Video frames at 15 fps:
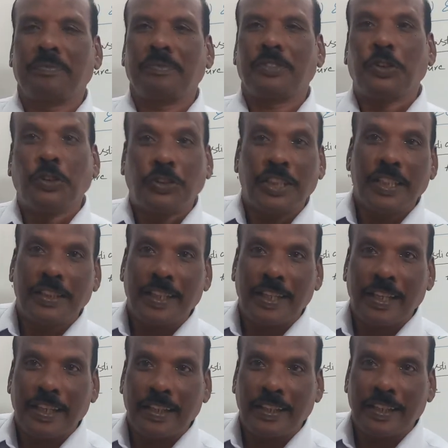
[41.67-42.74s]
Using
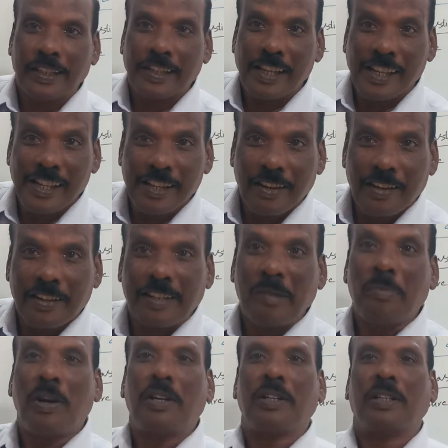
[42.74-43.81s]
the linear
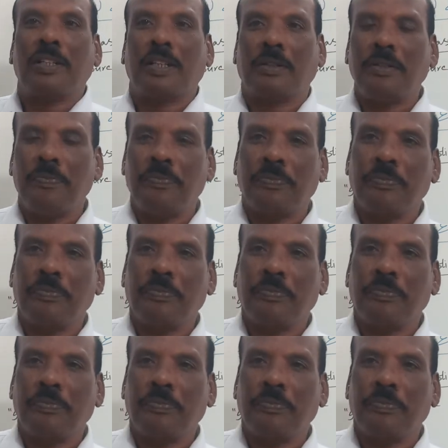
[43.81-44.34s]
demand curve,